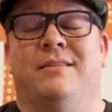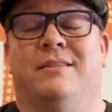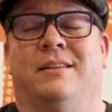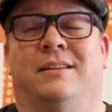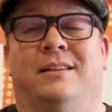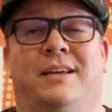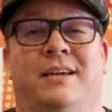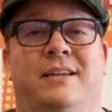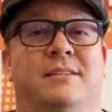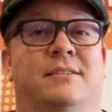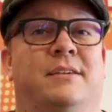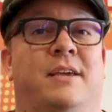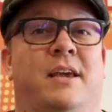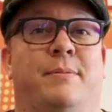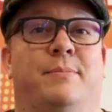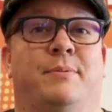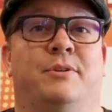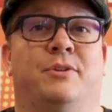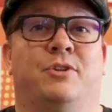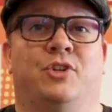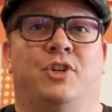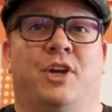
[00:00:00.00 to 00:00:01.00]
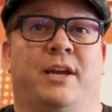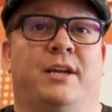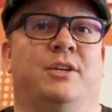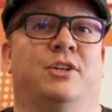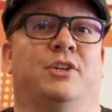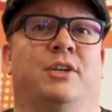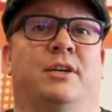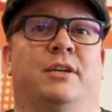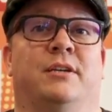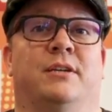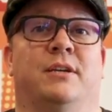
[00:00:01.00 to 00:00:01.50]
The landscape is
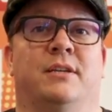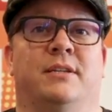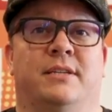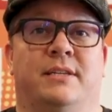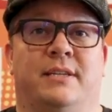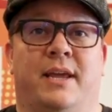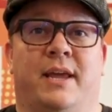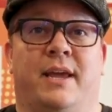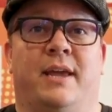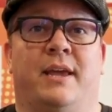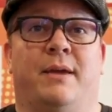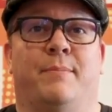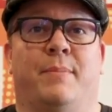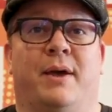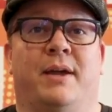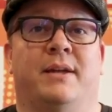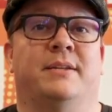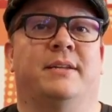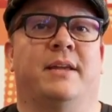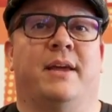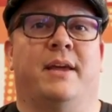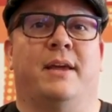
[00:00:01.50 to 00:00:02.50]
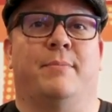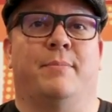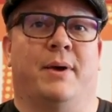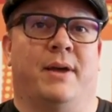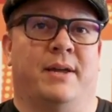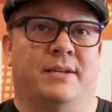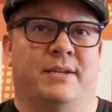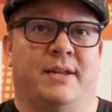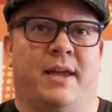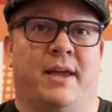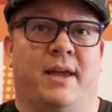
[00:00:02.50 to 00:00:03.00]
changing day by day
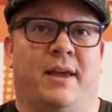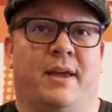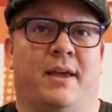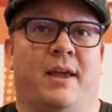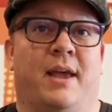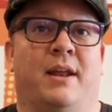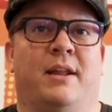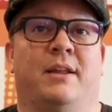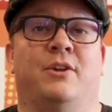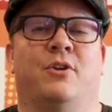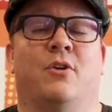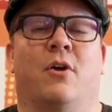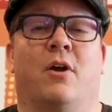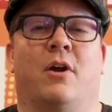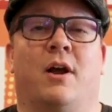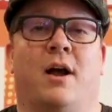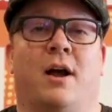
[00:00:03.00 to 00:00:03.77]
by day, and you're